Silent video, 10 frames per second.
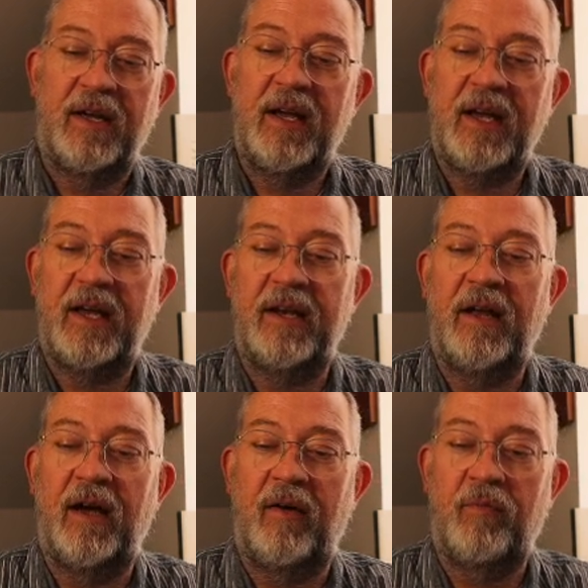in
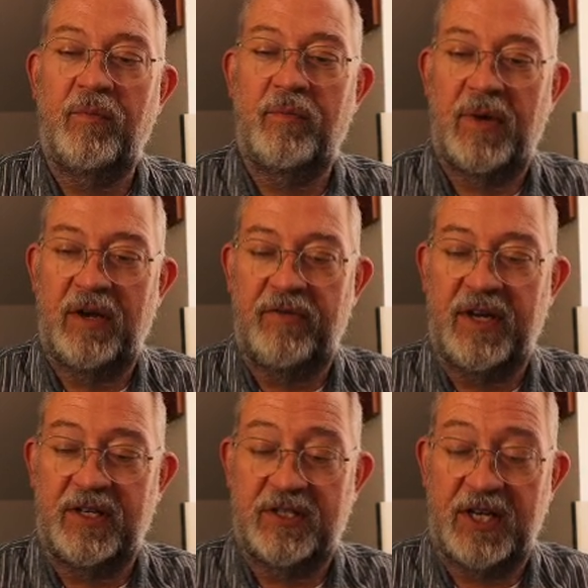uh, in
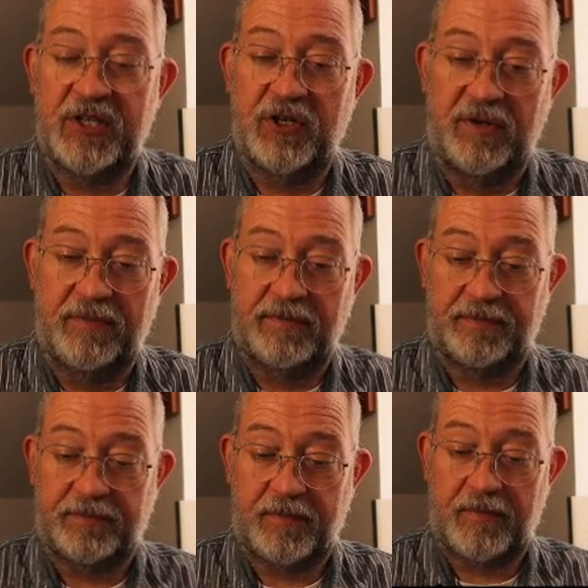vegetation,
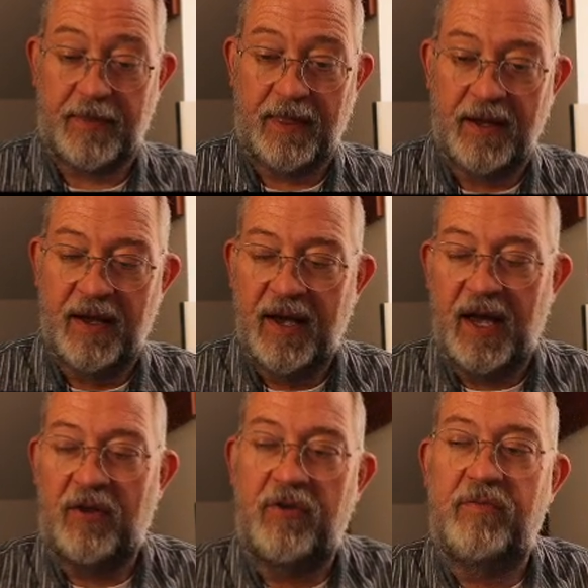
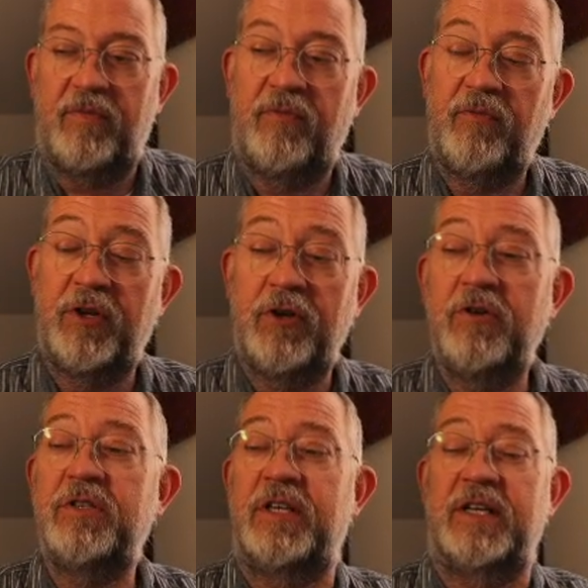and you
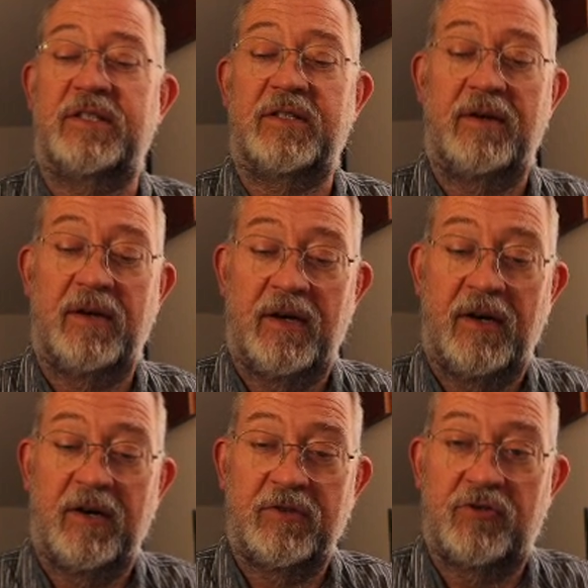use this
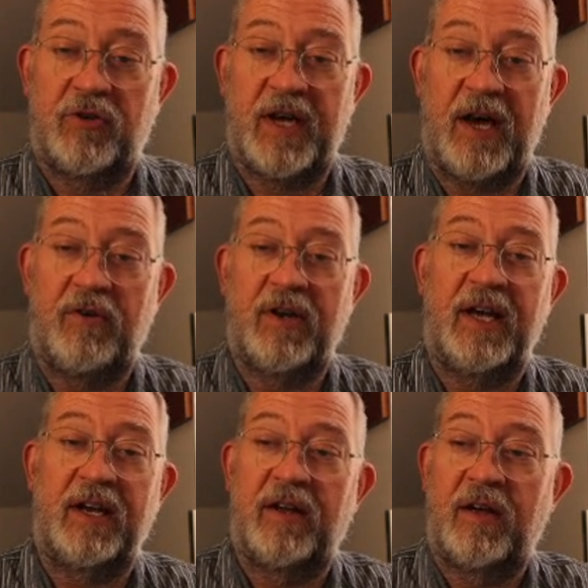to
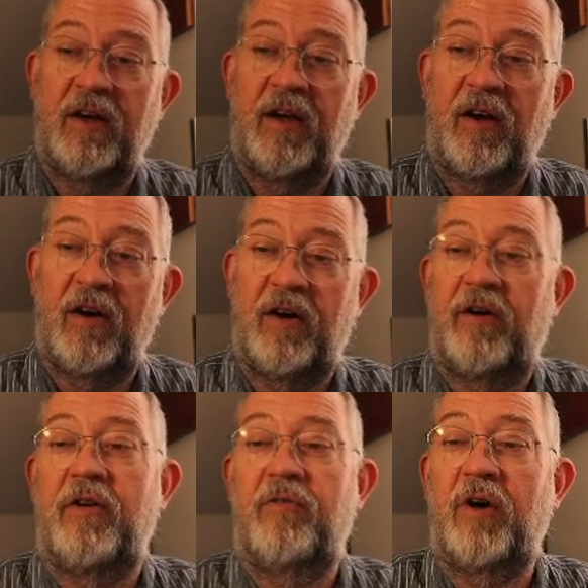calculate
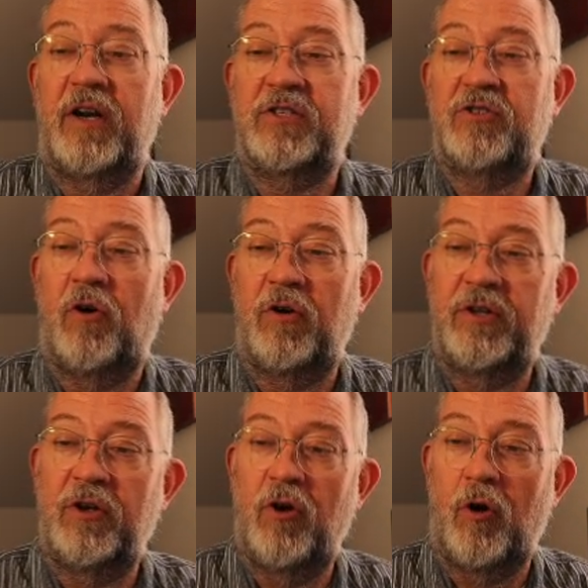what is called the
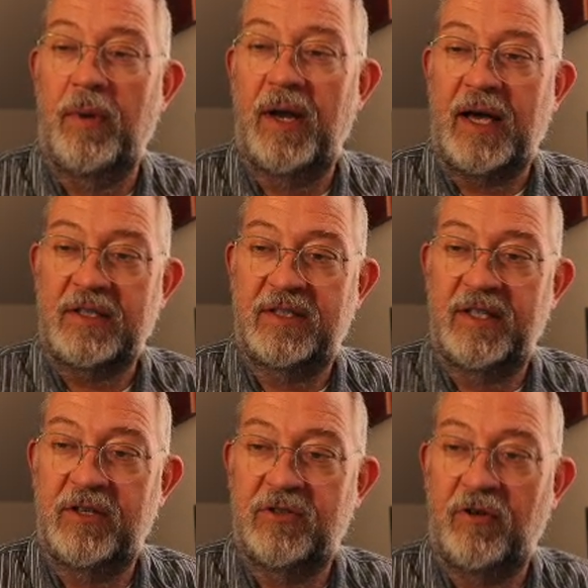normalized
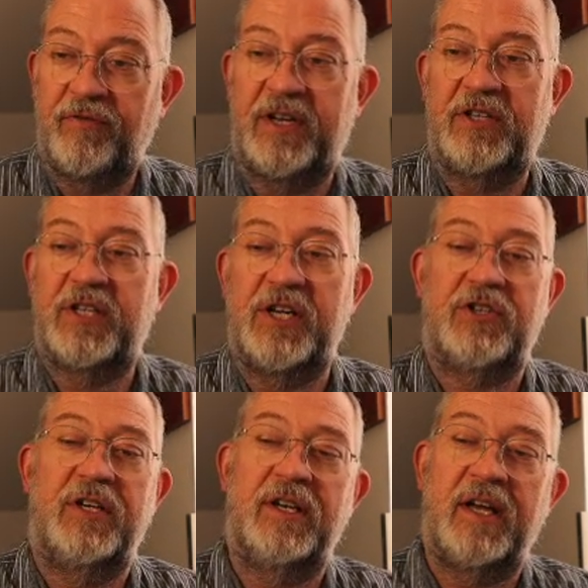digital vegetation
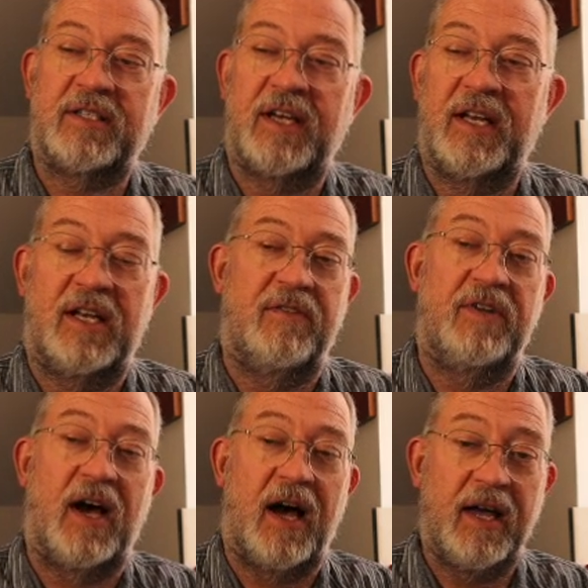index
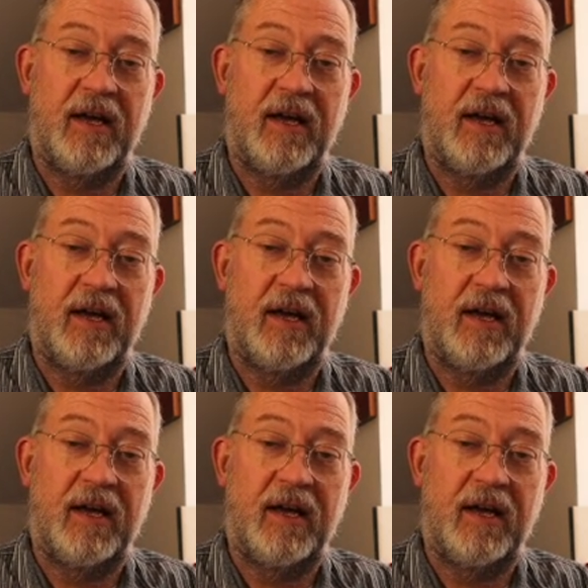NDVI,